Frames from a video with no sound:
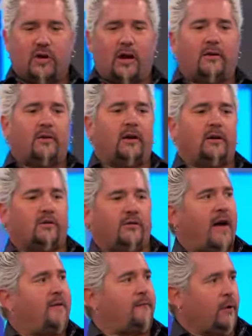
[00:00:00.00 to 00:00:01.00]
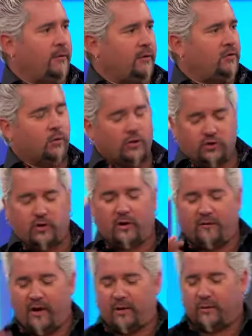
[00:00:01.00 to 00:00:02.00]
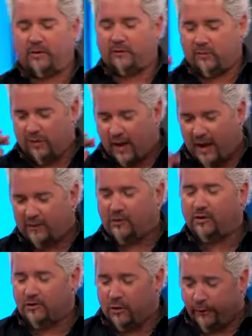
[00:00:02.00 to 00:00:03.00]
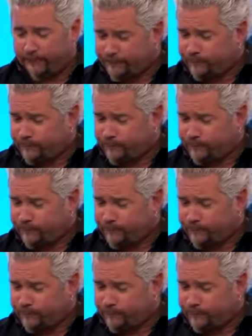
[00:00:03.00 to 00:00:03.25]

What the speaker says: saying that it's fat-free. We're just going to evaluate this as a dessert.